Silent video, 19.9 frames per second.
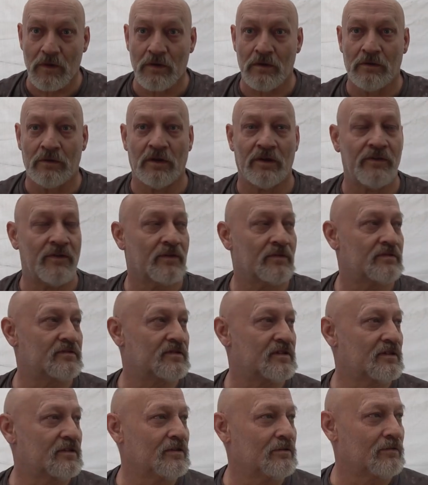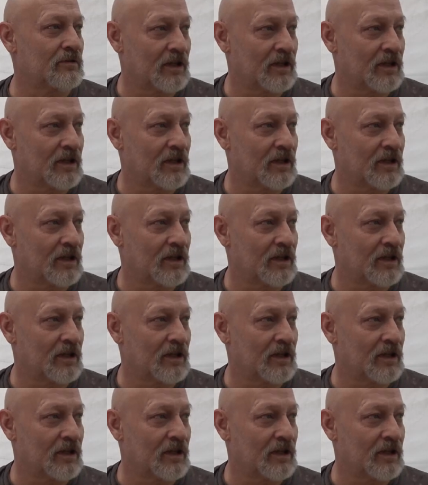Well, I thought it was a little